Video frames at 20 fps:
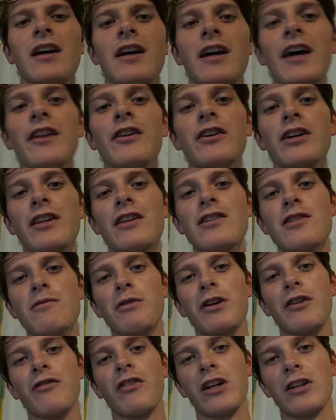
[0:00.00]
And look at this, is
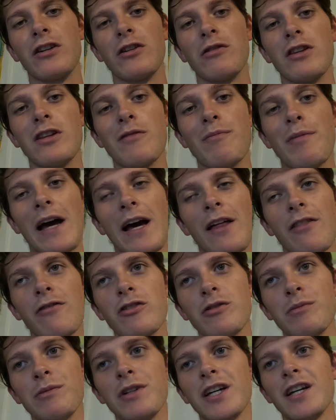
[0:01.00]
pretty funny too. In the
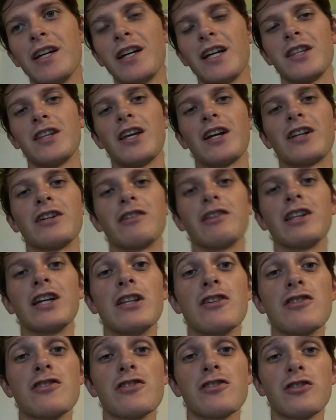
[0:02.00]
bathroom, they clearly
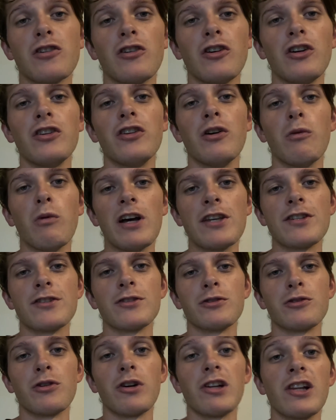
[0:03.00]
installed a
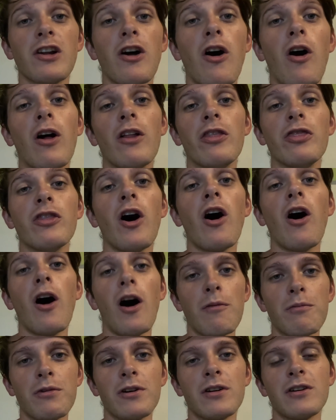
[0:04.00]
Western toilet on
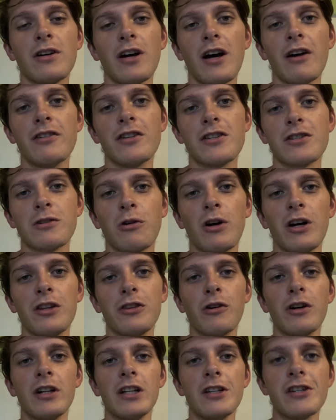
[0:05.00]
top of a squat
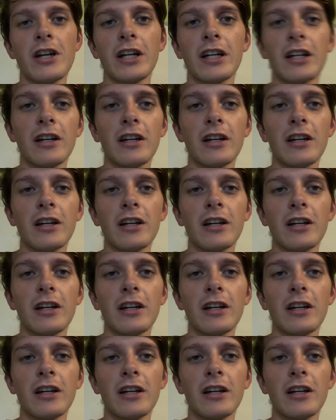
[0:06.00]
toilet. Check it